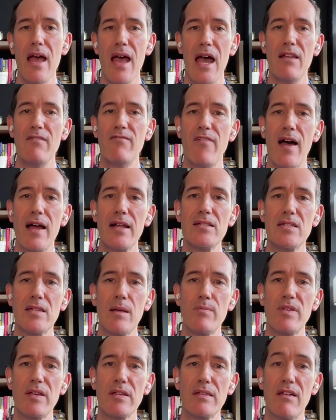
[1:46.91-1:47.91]
and find
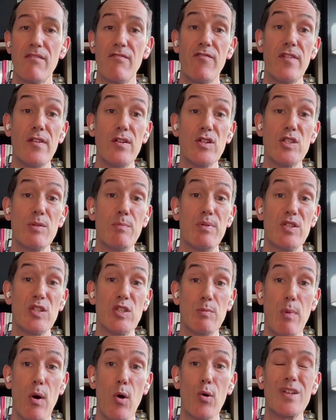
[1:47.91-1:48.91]
something that feels
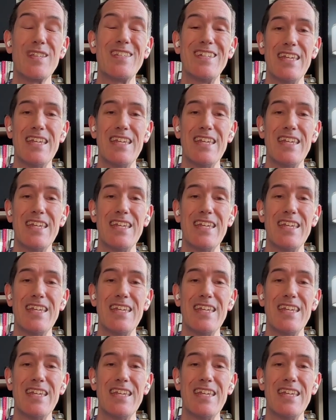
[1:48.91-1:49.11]
bespoke